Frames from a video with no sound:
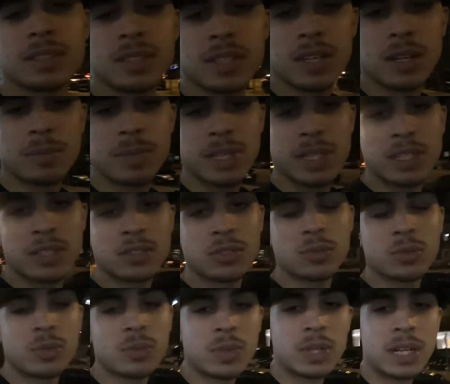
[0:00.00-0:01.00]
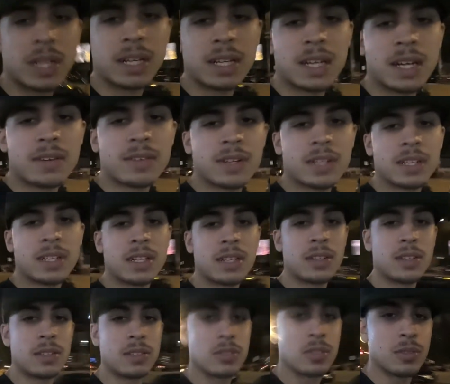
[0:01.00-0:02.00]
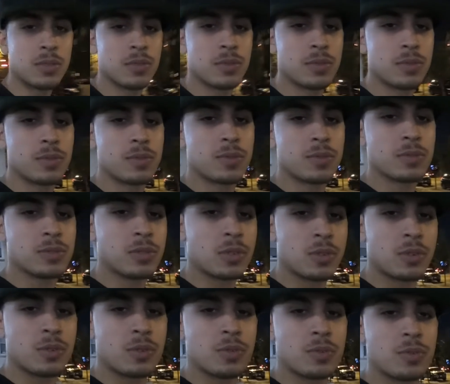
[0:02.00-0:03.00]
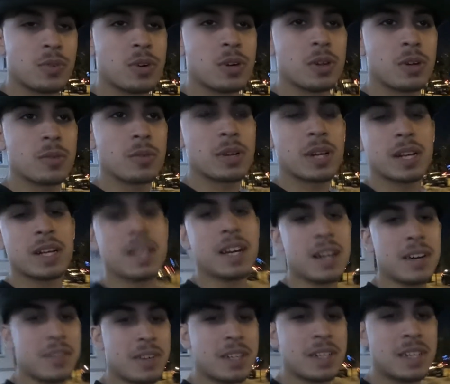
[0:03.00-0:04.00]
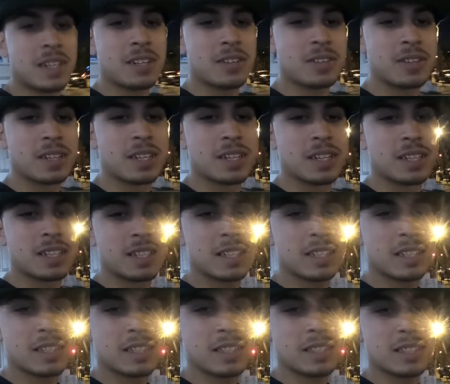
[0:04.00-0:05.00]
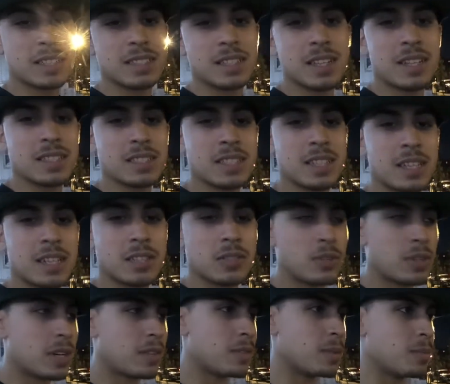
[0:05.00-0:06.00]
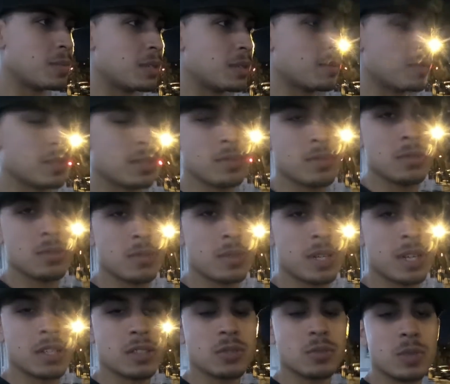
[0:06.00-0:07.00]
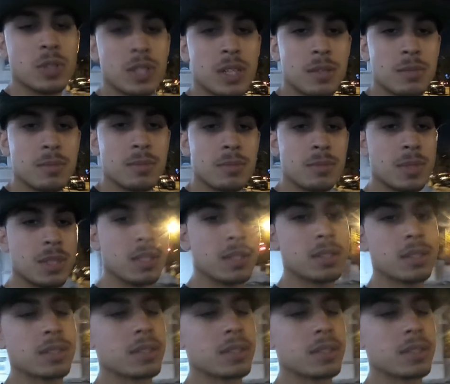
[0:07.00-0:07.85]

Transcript: I'm making do with what I got right now. And so far what I got right now is the SI. I do have the BMW X1M, but